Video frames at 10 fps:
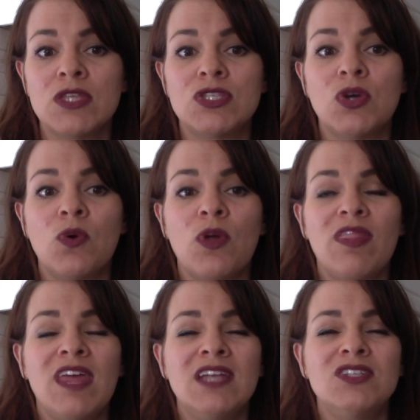So
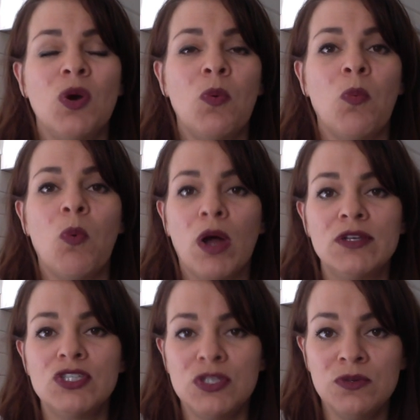they don't
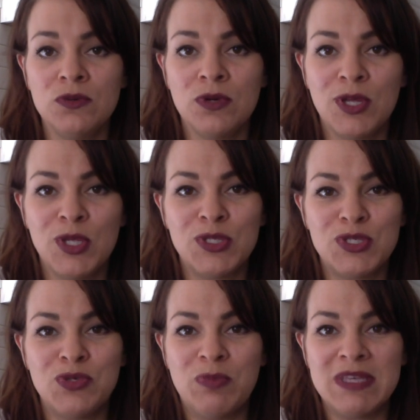want you
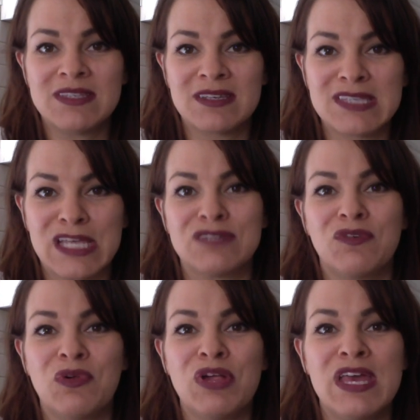to be
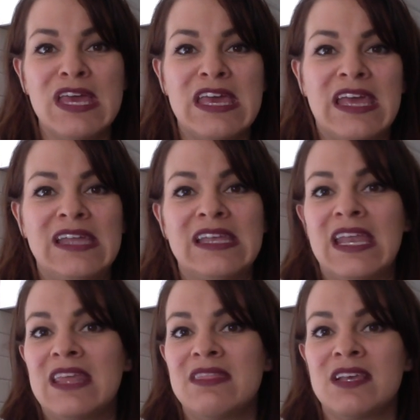successful in
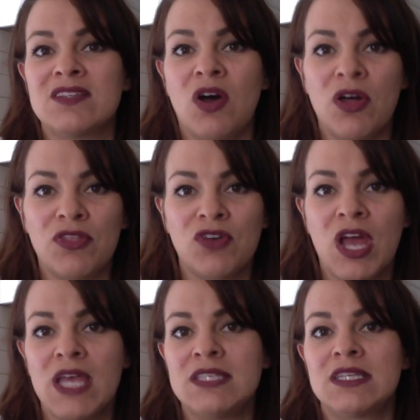getting things
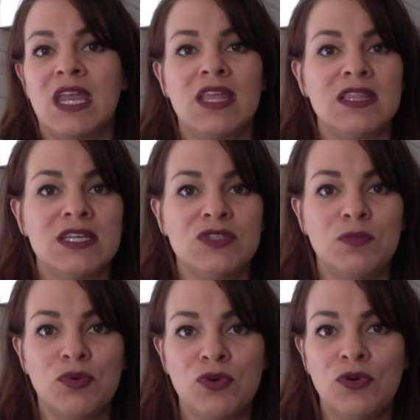authorized, getting things
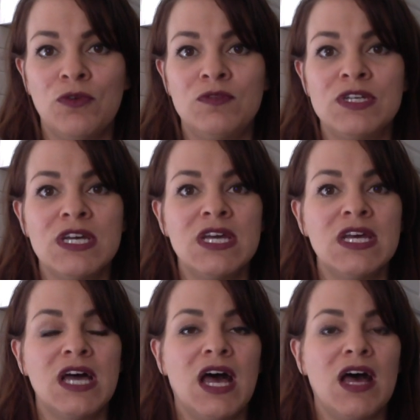approved,
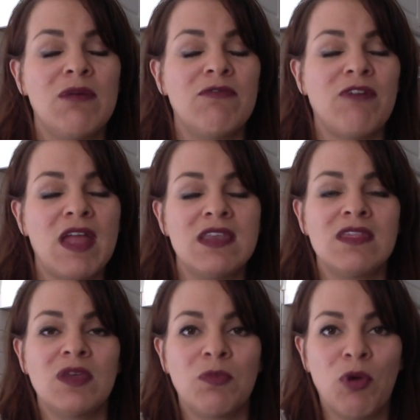
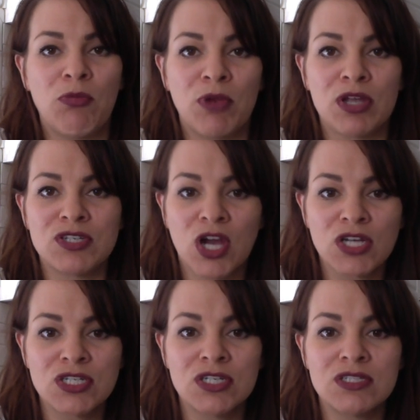finding the appropriate
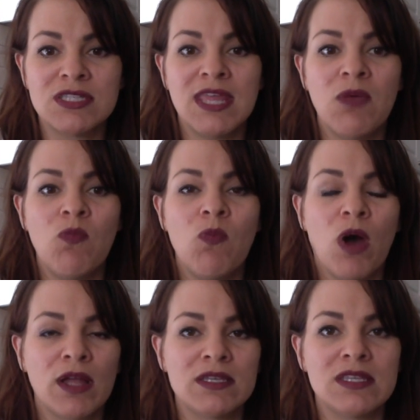doctors. They
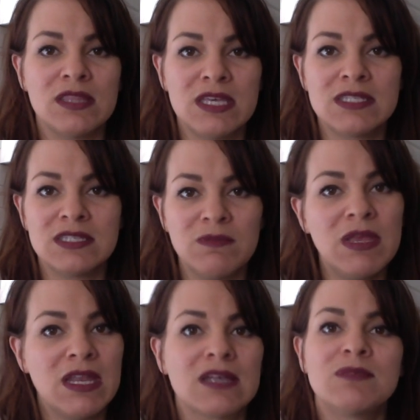want this to
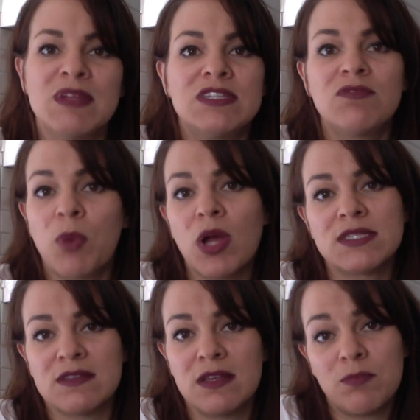be an expensive
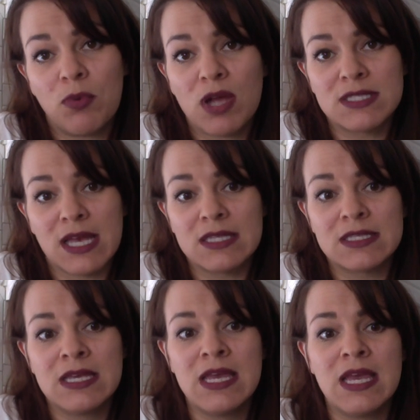
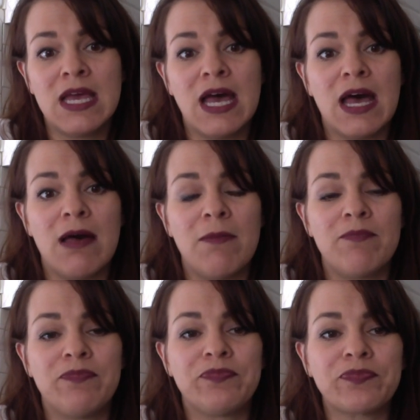process. When